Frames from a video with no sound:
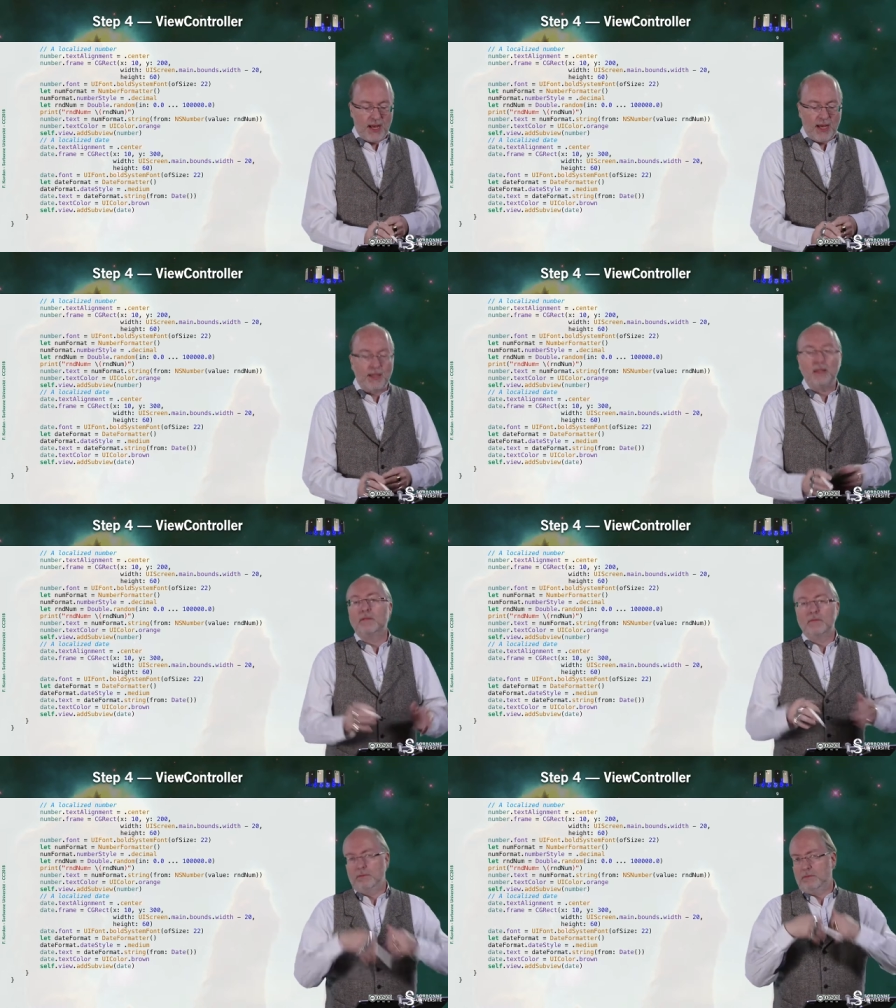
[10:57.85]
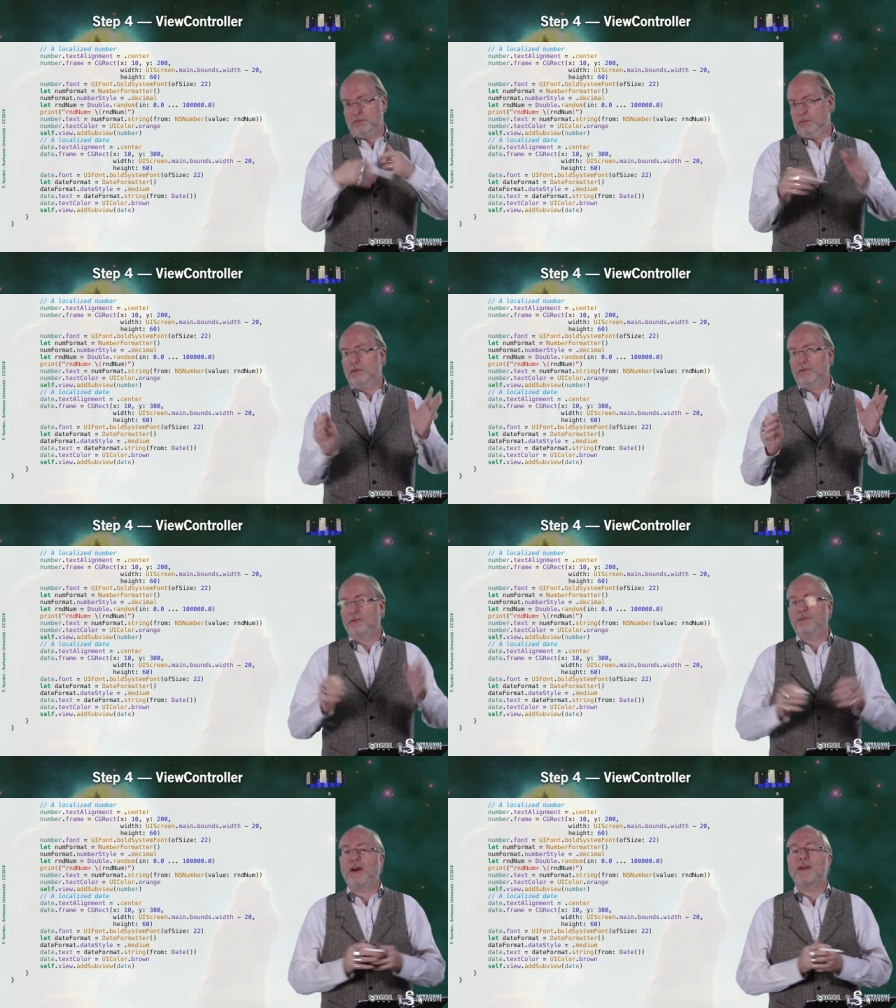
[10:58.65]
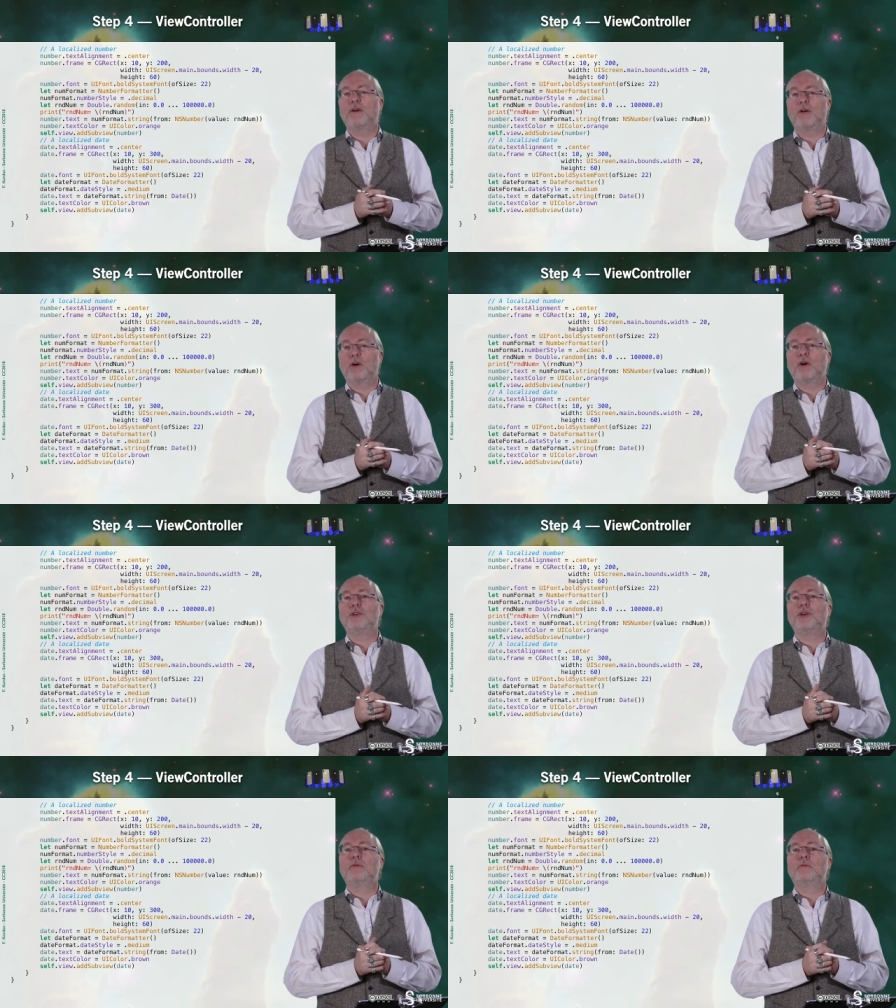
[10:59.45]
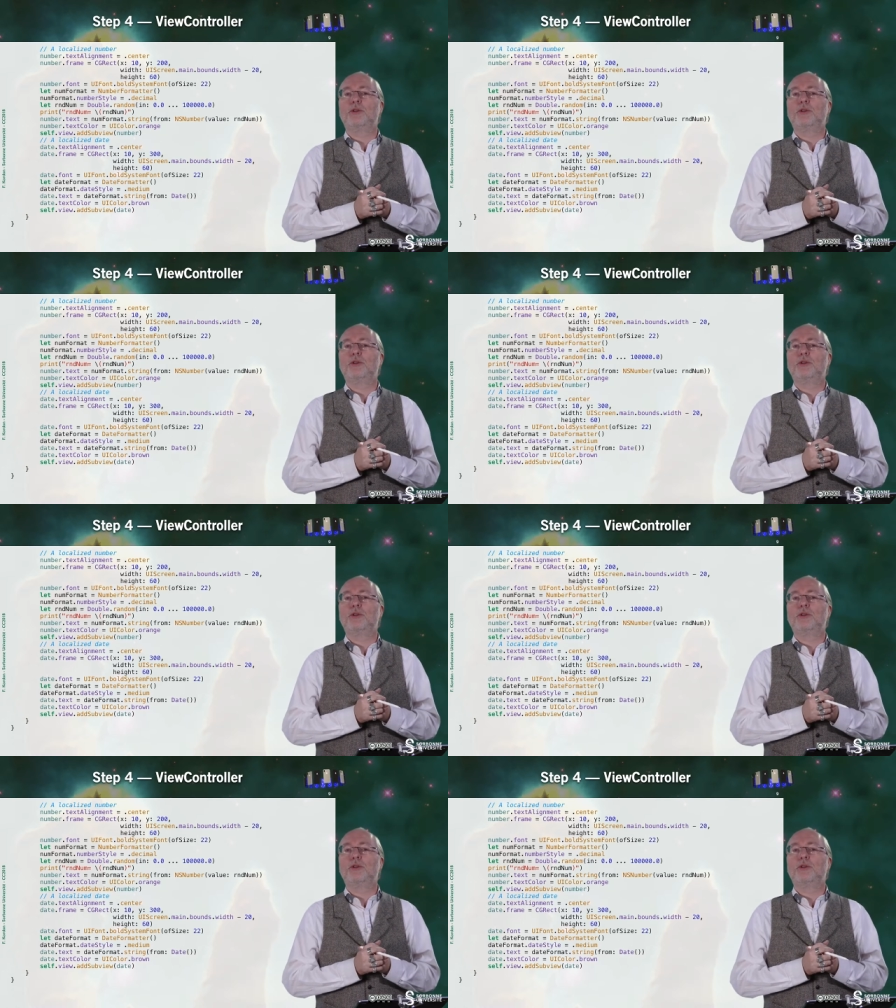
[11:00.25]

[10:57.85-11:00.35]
I fire a random